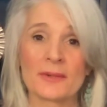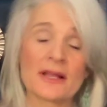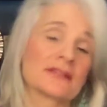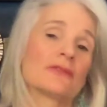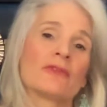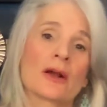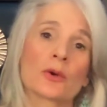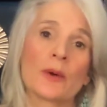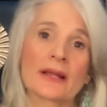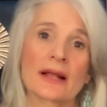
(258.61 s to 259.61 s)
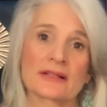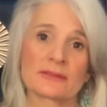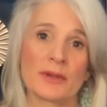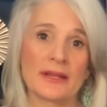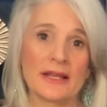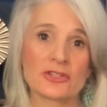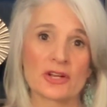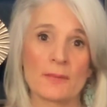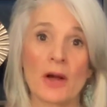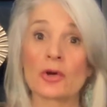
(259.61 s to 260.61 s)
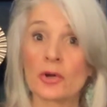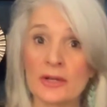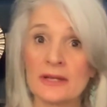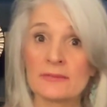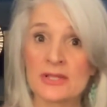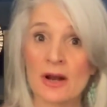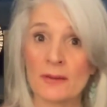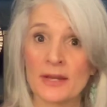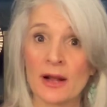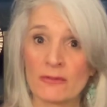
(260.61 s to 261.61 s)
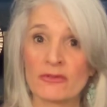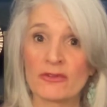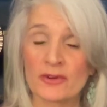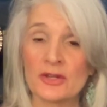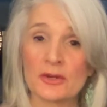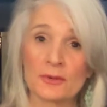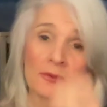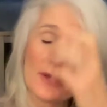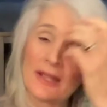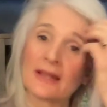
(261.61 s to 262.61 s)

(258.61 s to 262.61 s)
but that's a quick explanation about could EMDR be helpful for you.